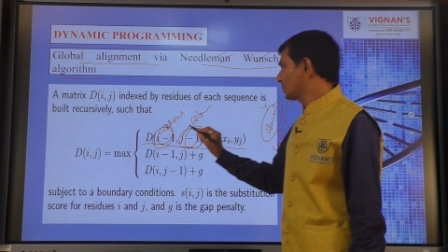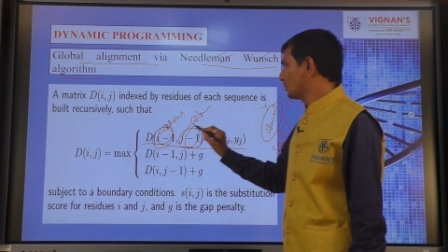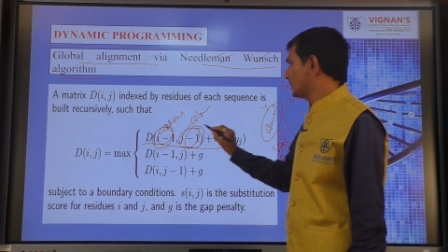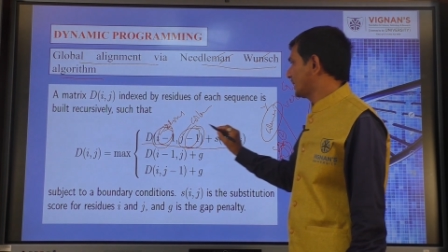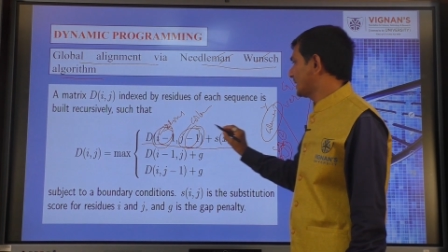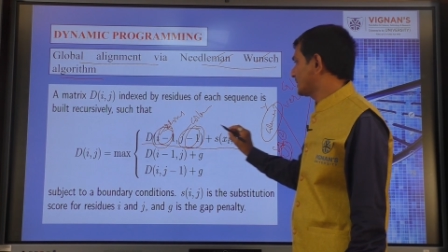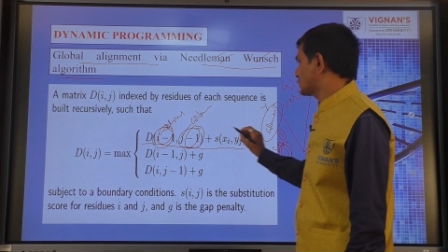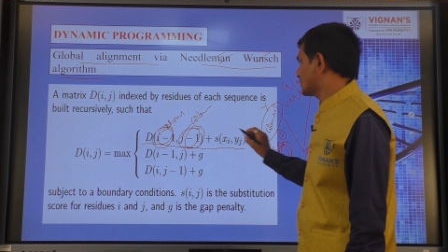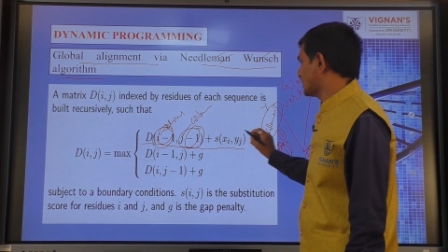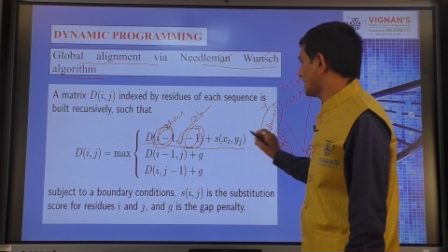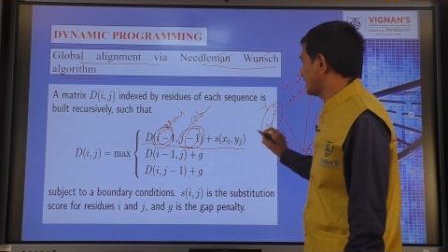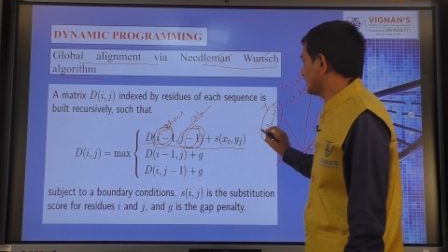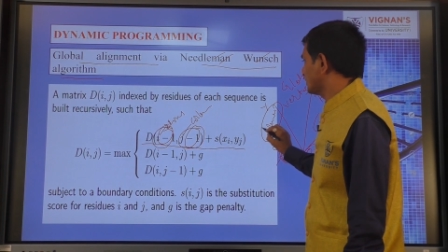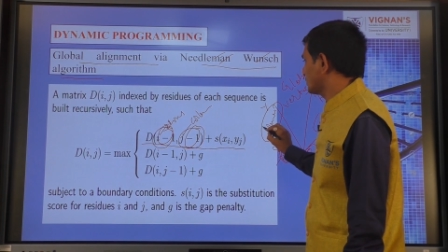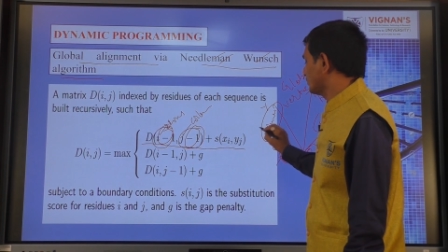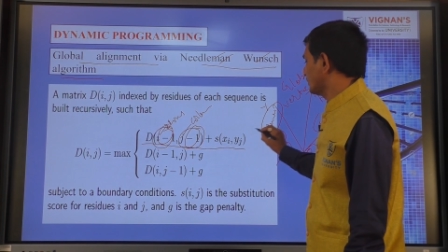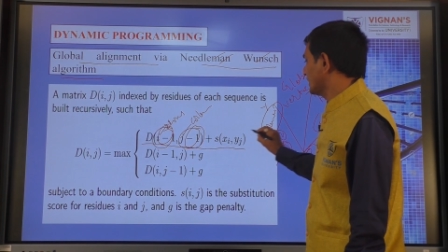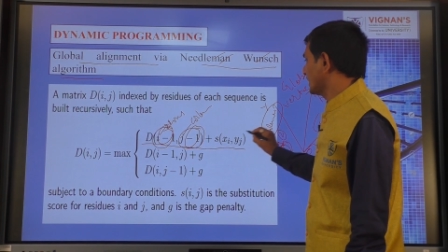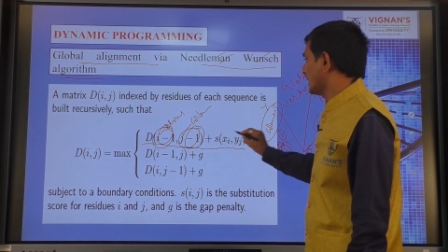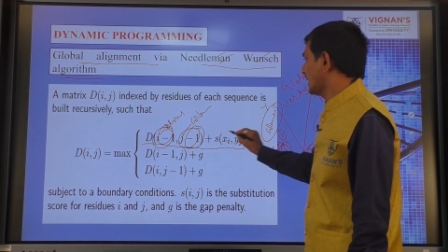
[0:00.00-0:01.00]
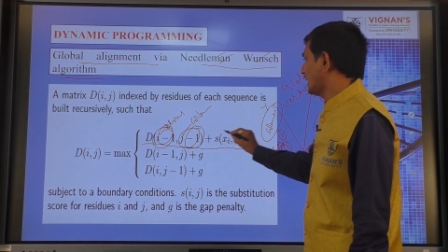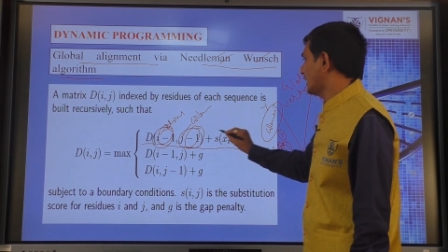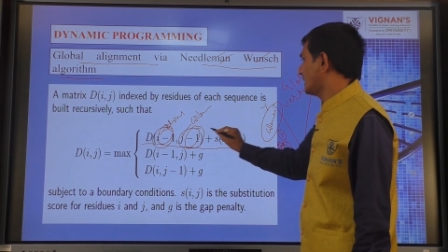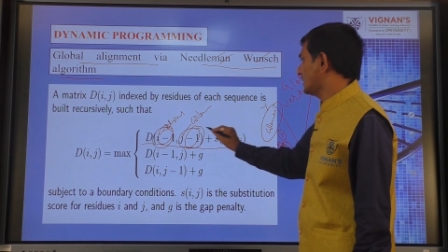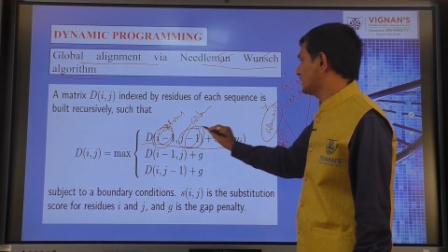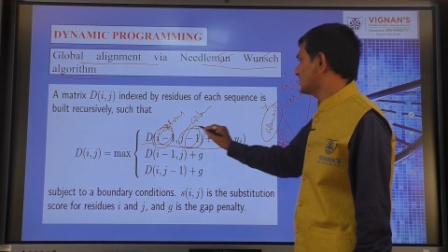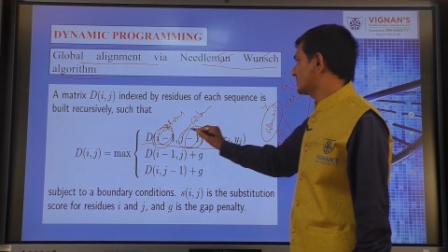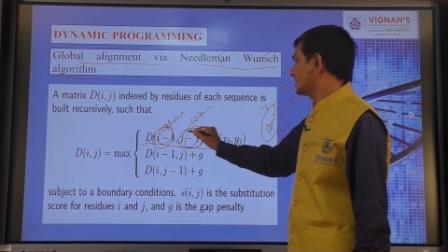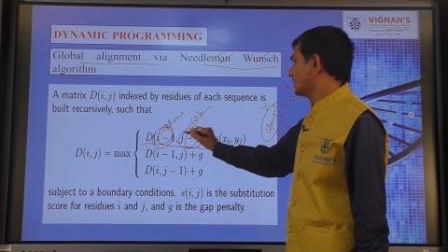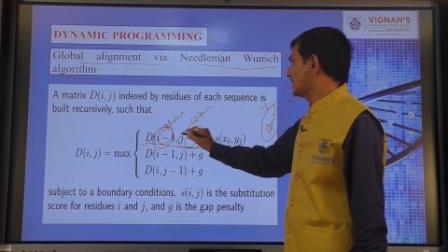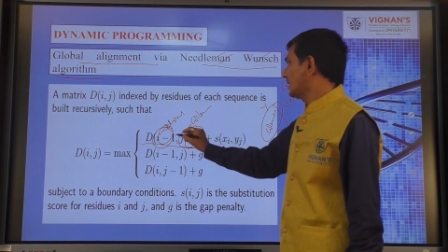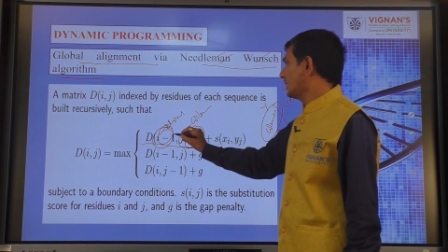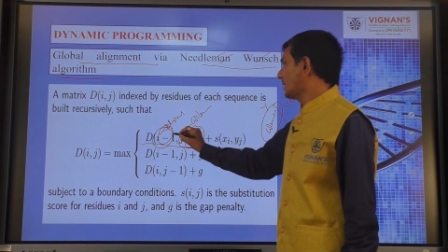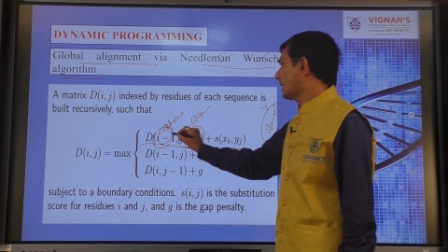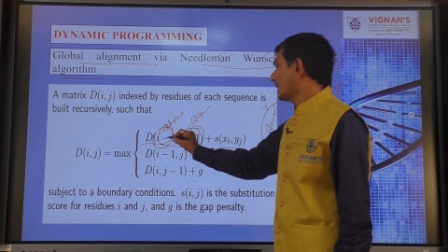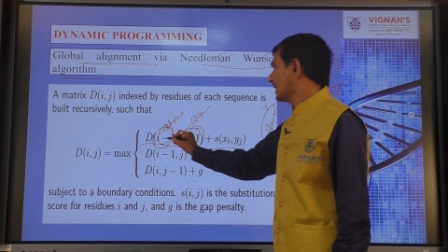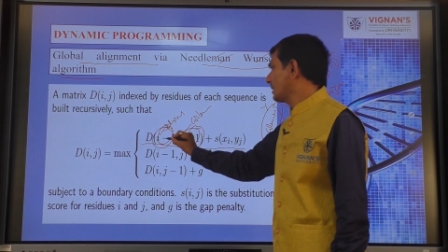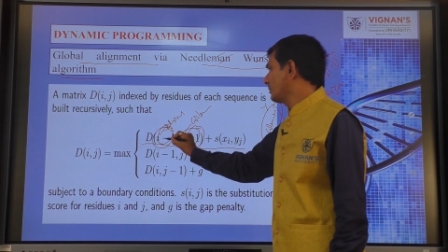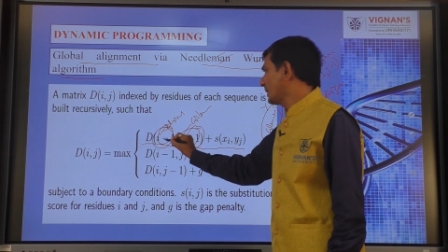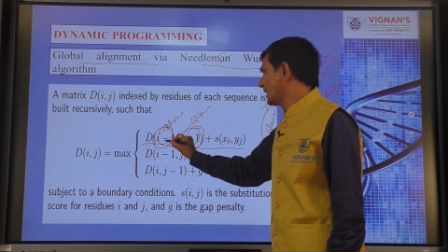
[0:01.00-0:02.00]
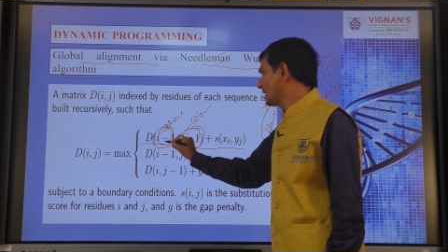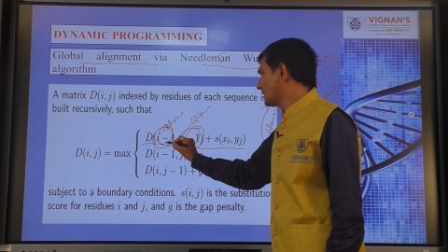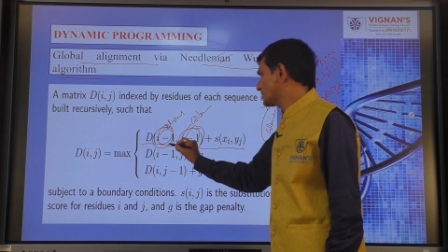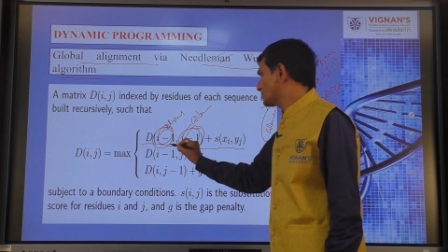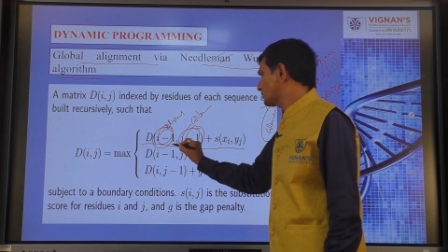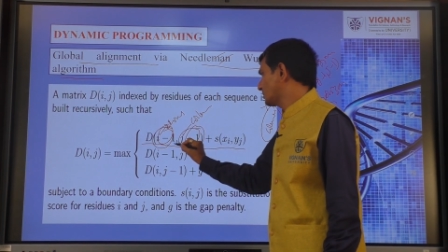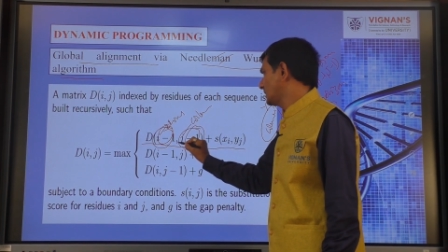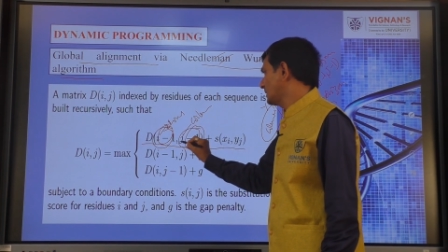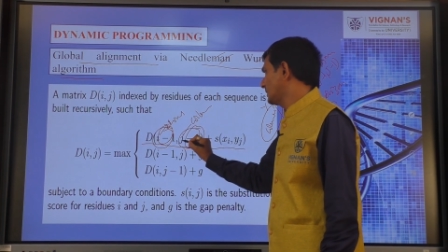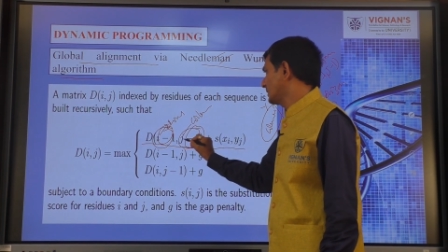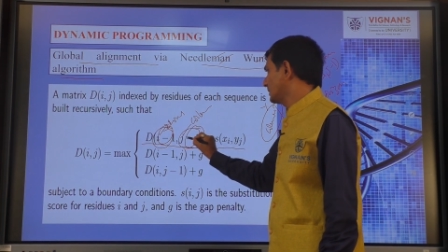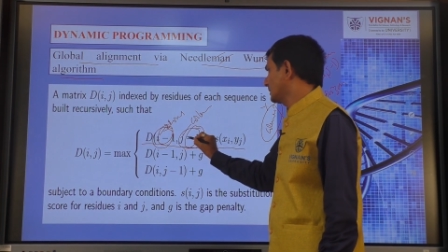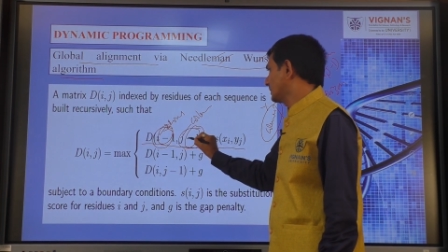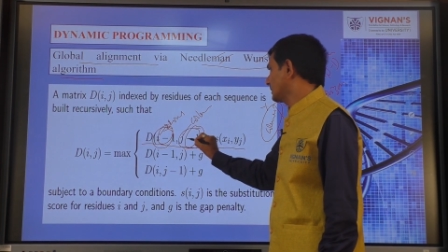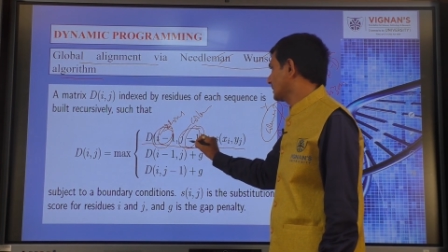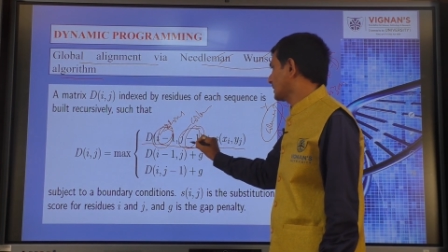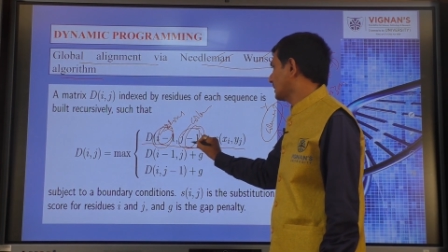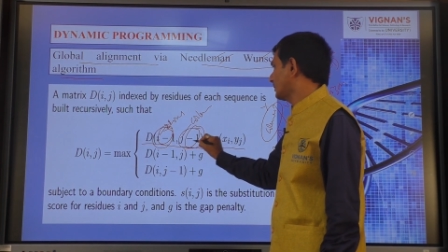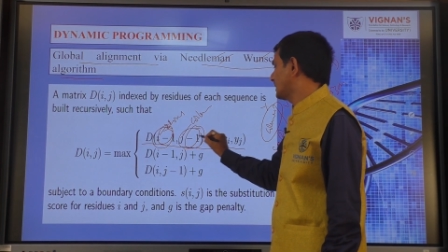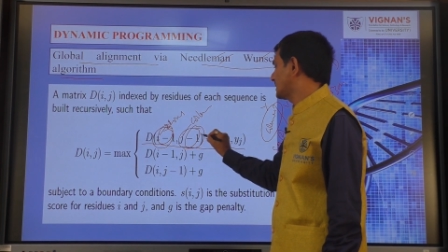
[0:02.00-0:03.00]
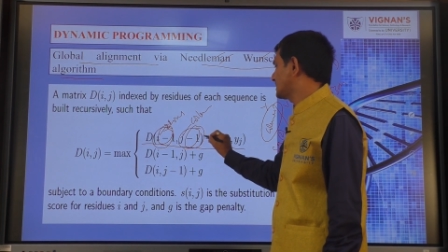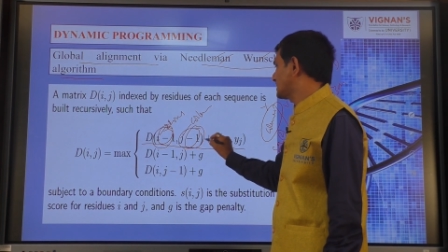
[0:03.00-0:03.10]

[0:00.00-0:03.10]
to a change, we call it as I minus 1 comma